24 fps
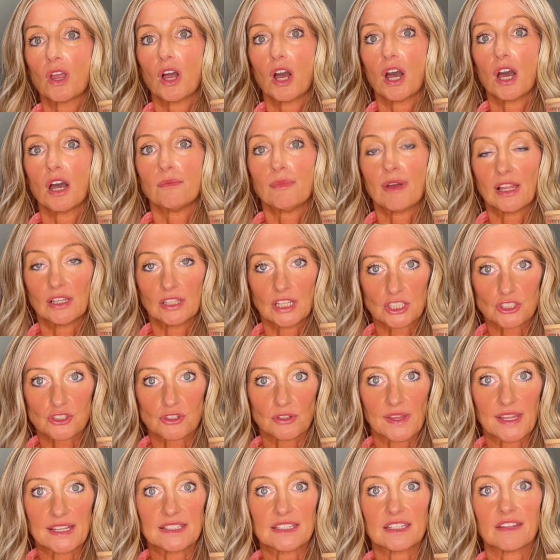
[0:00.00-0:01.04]

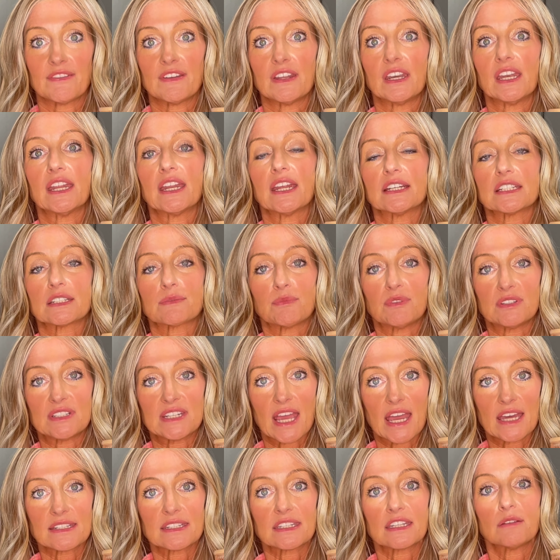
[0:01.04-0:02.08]
electrolytes in it. It has
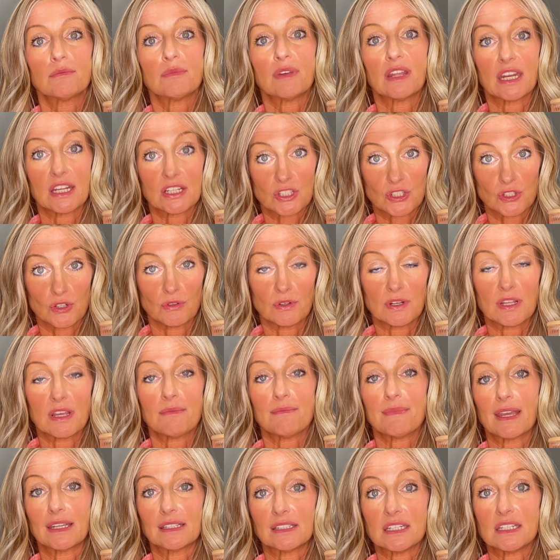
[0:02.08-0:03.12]
potassium, it has
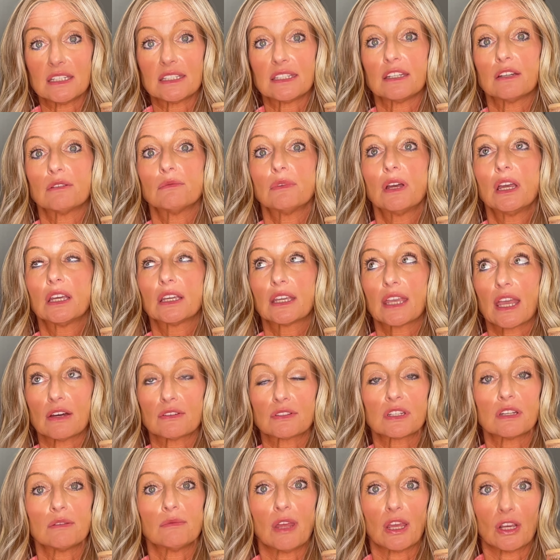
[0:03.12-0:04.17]
sodium, magnesium,
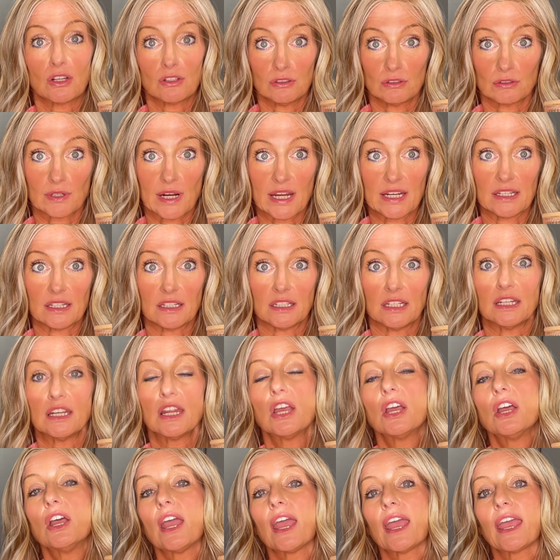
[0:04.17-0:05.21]
calcium, and chloride in it.
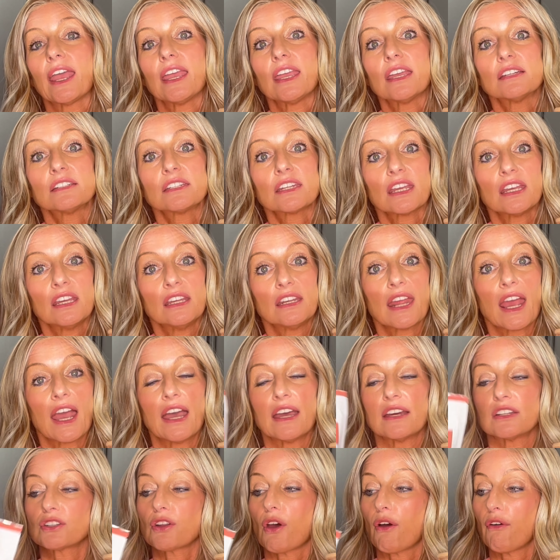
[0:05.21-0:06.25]
And it
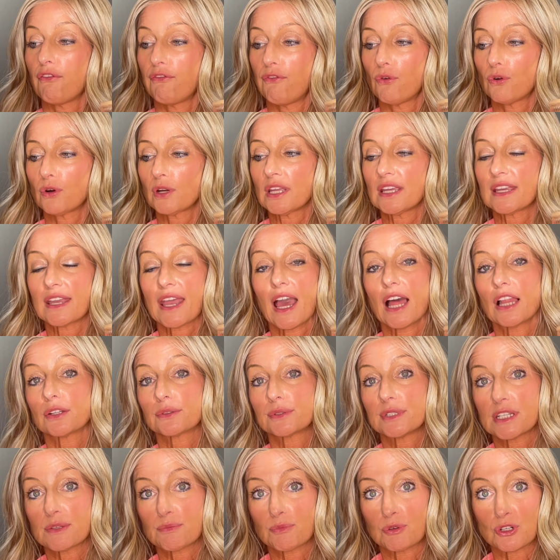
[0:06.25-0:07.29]
has 40
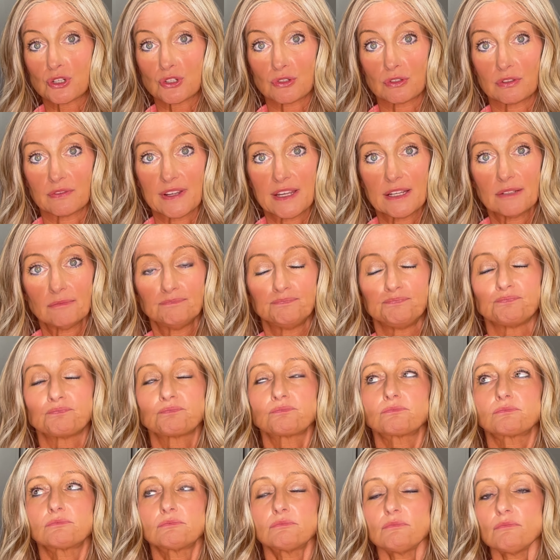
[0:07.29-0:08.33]
calories per serving.
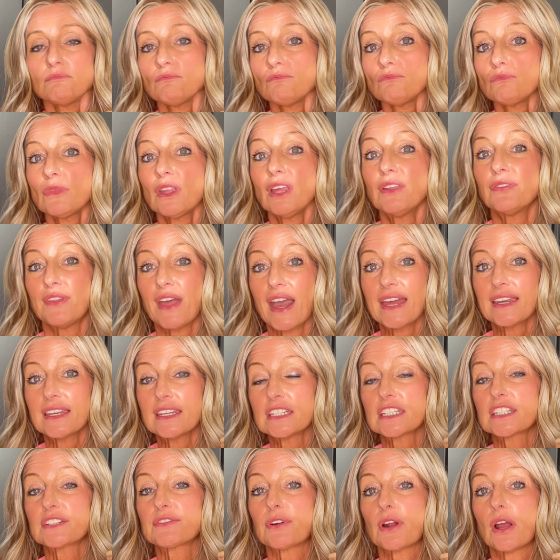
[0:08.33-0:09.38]
That
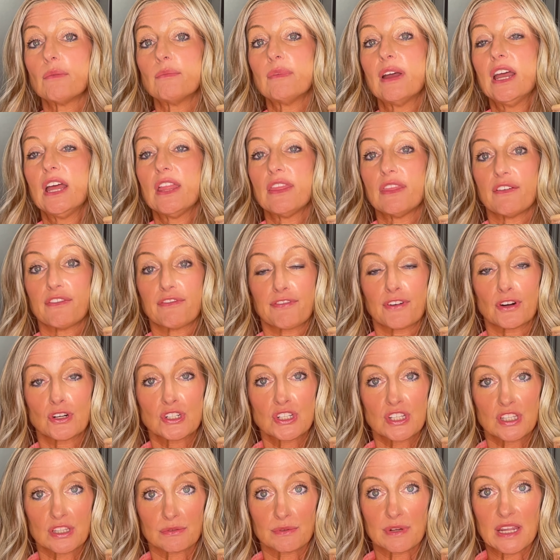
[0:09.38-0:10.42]
is from the
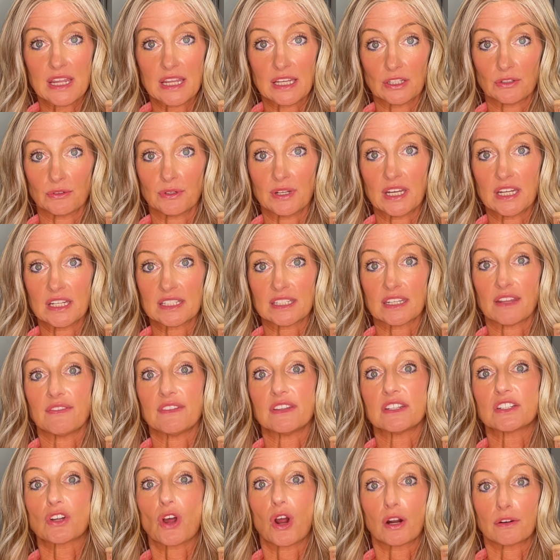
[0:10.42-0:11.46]
first 3 ingredients in
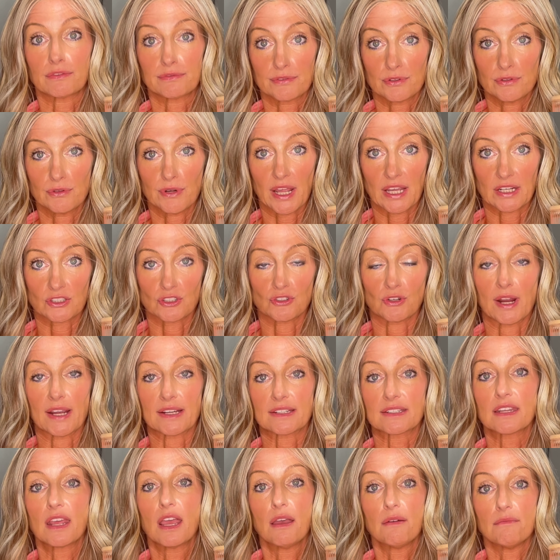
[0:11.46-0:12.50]
this are fruit
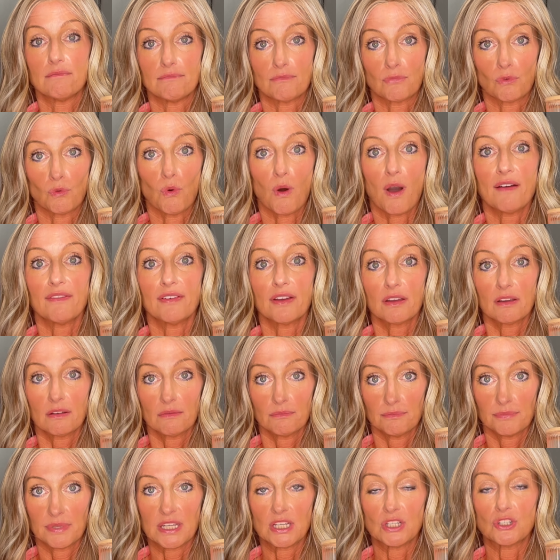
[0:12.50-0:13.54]
extracts: guava,
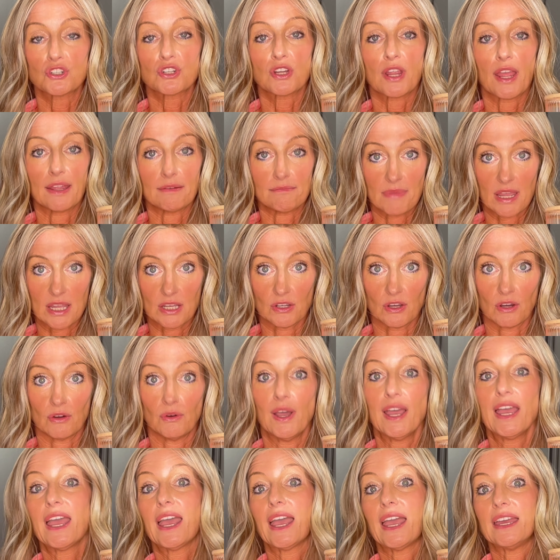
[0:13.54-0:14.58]
peach, and mango.
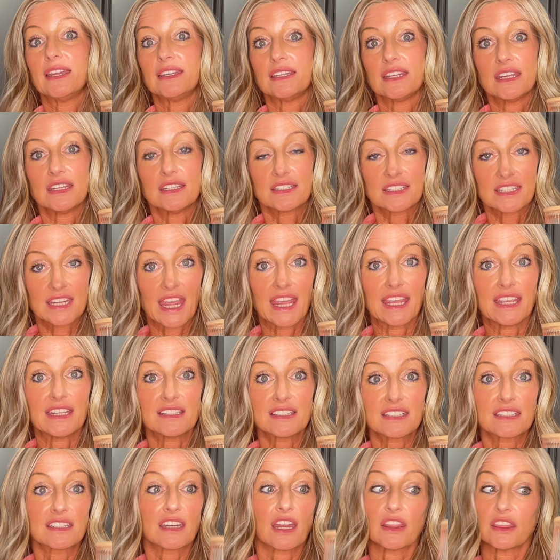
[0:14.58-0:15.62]
And
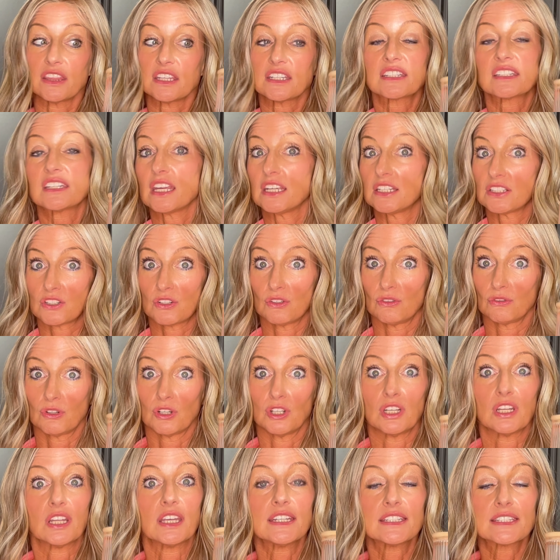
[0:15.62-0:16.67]
this tastes so
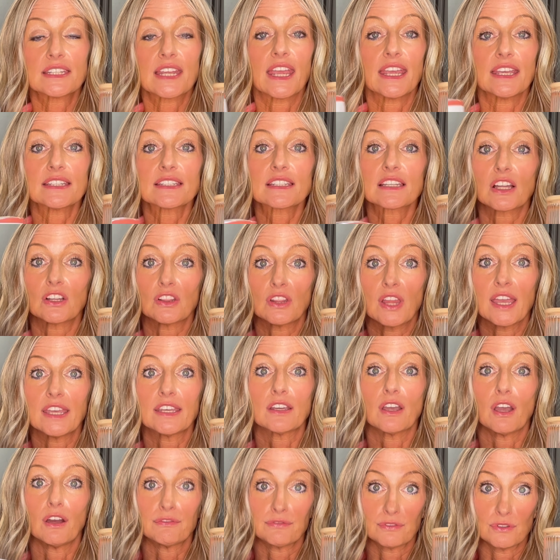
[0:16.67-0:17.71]
good. It tastes
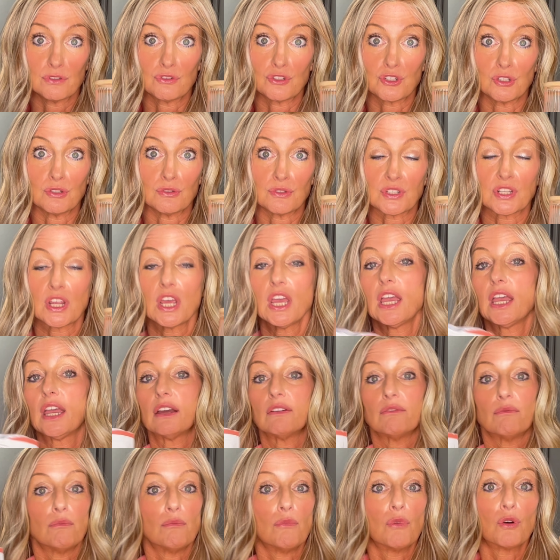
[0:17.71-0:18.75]
like a fruit juice
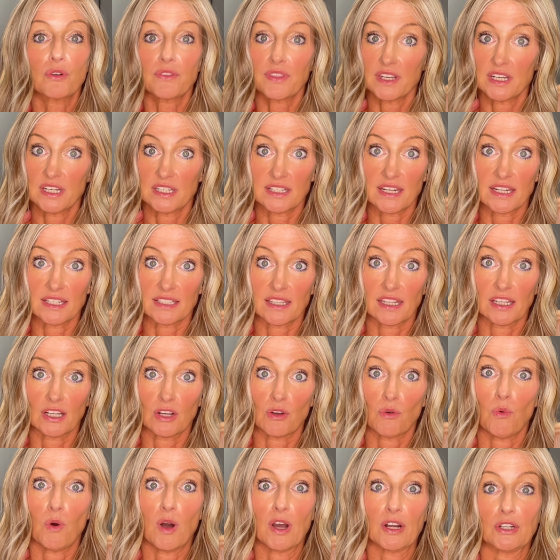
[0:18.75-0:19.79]
more than it tastes like
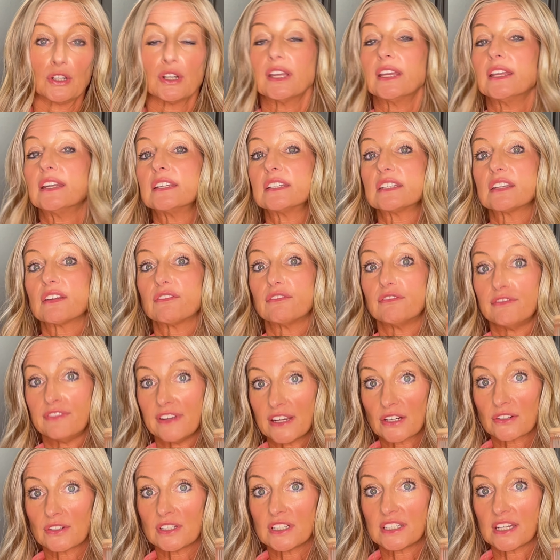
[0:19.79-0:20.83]
a water. It is a
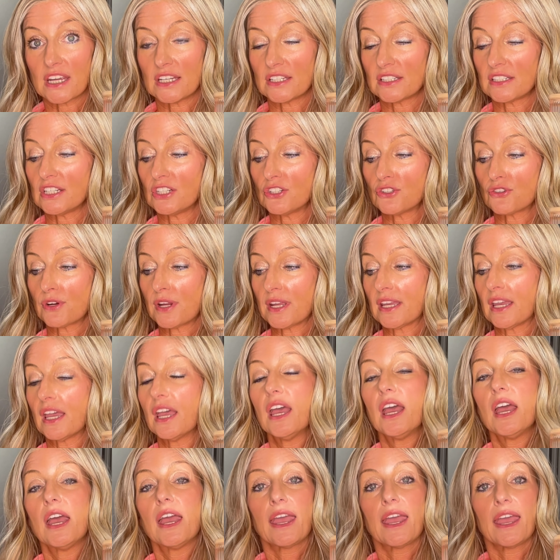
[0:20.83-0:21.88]
very tasty drink.
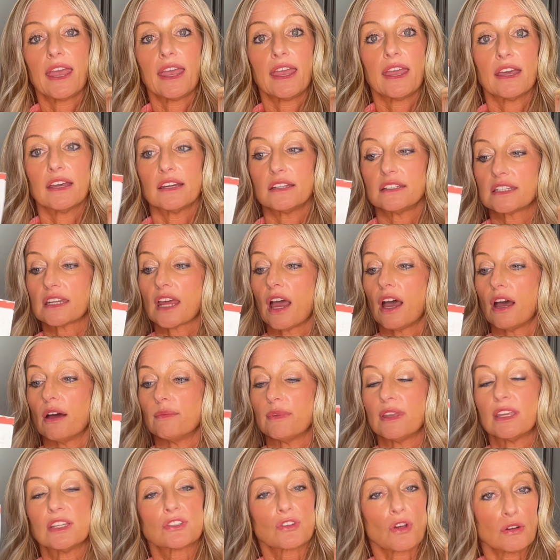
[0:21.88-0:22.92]
And
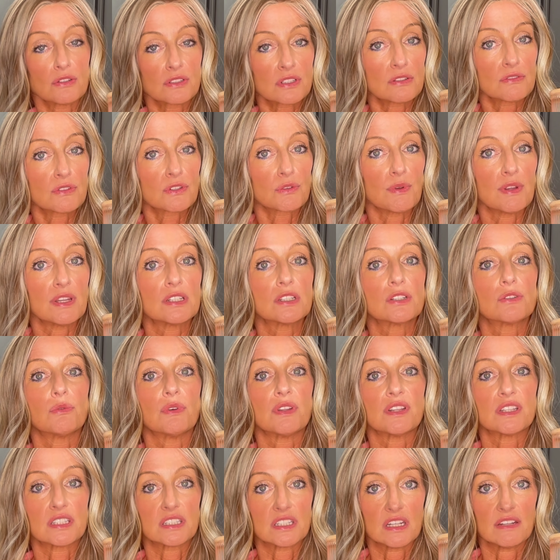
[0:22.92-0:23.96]
it's also sweetened
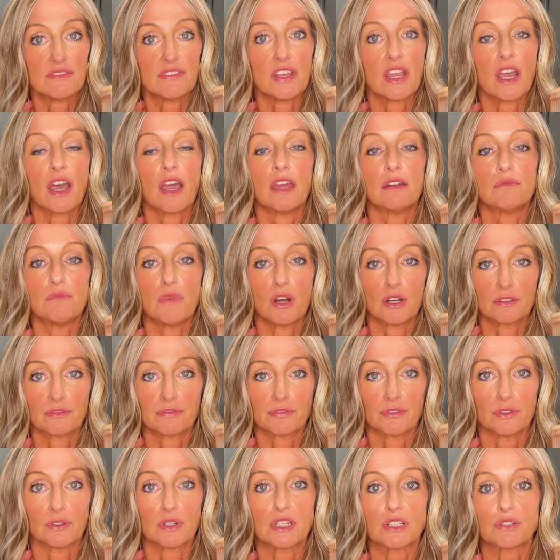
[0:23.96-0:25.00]
with stevia and monk
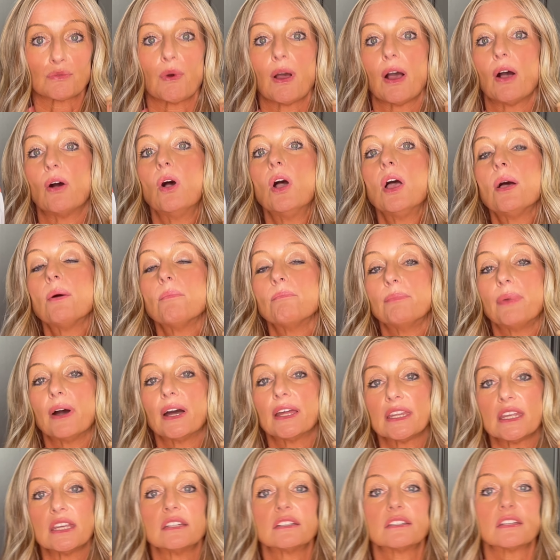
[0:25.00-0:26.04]
fruit as well.
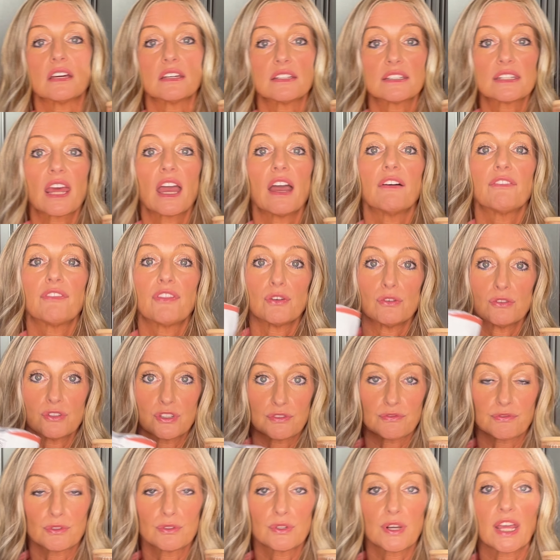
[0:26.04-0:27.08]
But it does have those
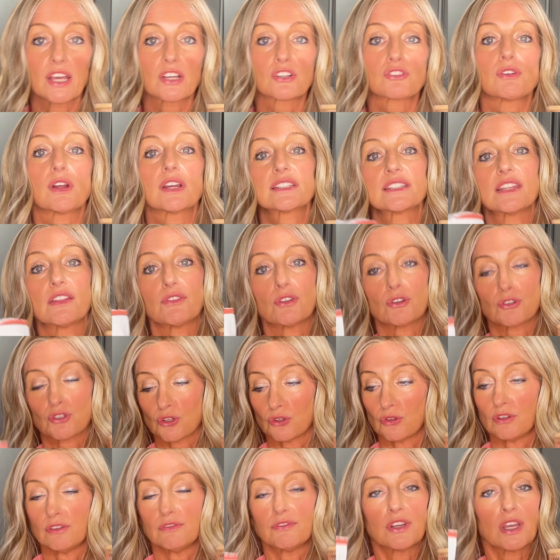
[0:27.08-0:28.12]
fruit extracts in there. So
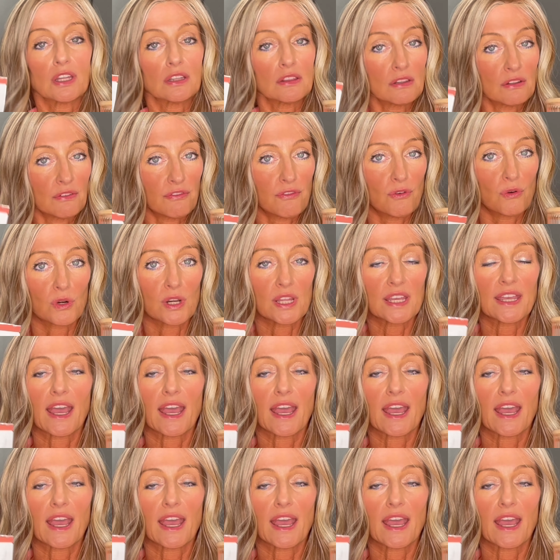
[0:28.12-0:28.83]
you're getting the 40